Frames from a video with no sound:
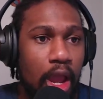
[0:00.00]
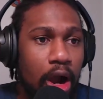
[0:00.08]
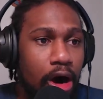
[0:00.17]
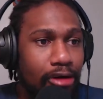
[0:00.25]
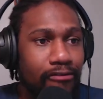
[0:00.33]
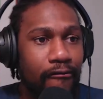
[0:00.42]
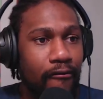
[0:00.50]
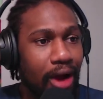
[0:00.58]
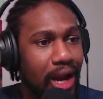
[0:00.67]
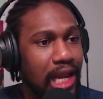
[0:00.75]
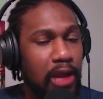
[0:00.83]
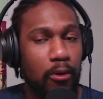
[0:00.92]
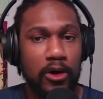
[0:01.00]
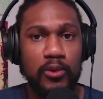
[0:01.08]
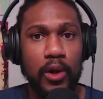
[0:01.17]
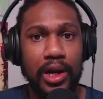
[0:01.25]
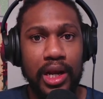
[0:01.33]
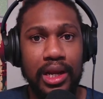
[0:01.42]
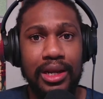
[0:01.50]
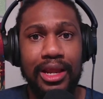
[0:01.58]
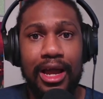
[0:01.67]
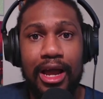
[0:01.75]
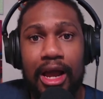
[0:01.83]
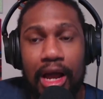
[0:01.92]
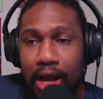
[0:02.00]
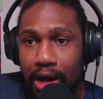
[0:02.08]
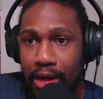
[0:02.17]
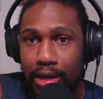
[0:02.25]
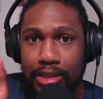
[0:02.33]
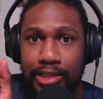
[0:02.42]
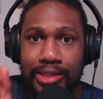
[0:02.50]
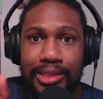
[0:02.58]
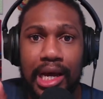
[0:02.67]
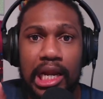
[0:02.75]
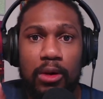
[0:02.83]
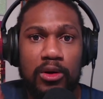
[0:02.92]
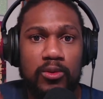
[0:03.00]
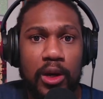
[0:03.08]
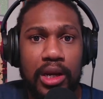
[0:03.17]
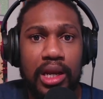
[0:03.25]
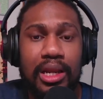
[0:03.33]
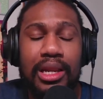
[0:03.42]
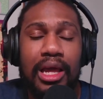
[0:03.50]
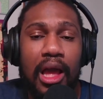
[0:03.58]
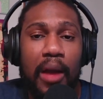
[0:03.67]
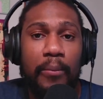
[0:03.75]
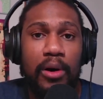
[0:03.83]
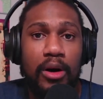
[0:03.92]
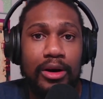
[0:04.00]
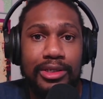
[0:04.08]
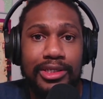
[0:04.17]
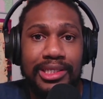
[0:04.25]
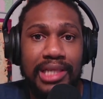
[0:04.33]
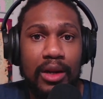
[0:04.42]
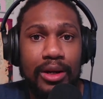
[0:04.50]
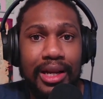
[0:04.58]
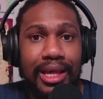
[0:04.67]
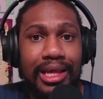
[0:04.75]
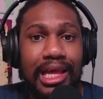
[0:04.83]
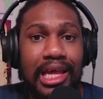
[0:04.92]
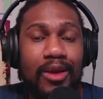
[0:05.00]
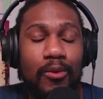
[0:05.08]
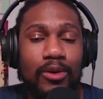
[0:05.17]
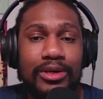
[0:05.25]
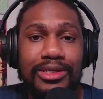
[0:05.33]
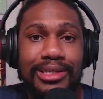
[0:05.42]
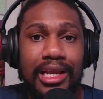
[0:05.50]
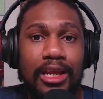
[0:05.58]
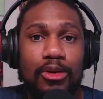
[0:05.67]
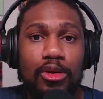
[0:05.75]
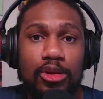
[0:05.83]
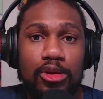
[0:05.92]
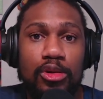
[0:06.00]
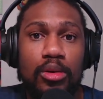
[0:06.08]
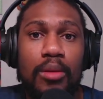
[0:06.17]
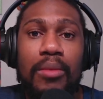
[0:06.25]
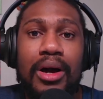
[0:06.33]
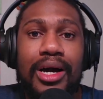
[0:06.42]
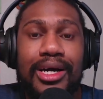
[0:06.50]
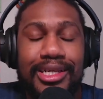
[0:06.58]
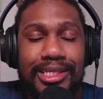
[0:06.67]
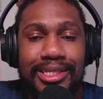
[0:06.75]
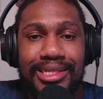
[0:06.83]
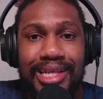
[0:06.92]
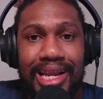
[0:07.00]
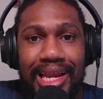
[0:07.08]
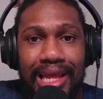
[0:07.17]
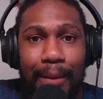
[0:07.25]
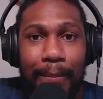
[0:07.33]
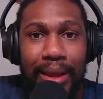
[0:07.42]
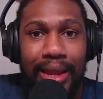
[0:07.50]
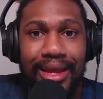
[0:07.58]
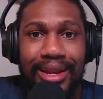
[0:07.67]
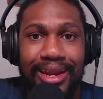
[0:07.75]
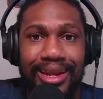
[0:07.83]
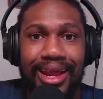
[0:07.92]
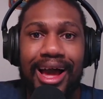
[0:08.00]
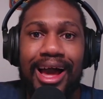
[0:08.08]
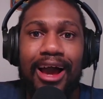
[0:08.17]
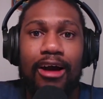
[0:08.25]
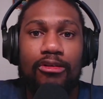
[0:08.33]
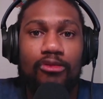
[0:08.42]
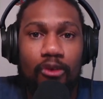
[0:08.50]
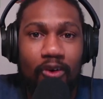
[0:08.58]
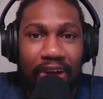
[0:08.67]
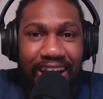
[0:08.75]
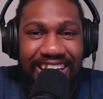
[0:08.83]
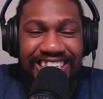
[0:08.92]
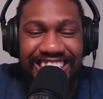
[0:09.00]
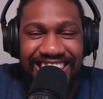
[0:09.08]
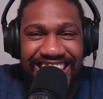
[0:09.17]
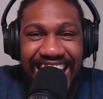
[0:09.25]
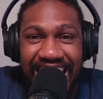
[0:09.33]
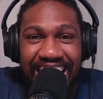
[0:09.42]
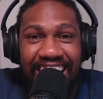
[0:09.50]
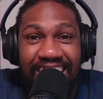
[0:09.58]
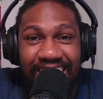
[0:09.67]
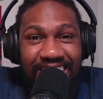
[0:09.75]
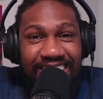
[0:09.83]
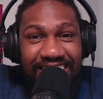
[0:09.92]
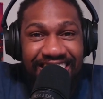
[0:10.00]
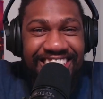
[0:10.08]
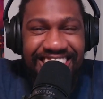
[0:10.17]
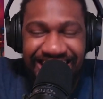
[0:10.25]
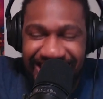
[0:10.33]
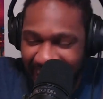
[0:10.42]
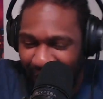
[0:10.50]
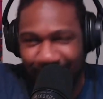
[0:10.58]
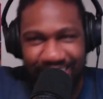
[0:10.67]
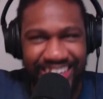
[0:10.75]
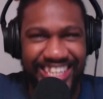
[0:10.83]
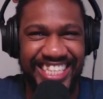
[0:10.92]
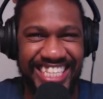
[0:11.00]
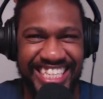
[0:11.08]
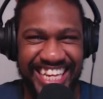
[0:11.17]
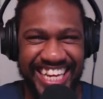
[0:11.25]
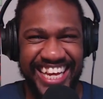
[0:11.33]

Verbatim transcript: On Friday he was working, on Sunday was working, but on Saturday he was in the tube sleeping, resting on the Sabbath.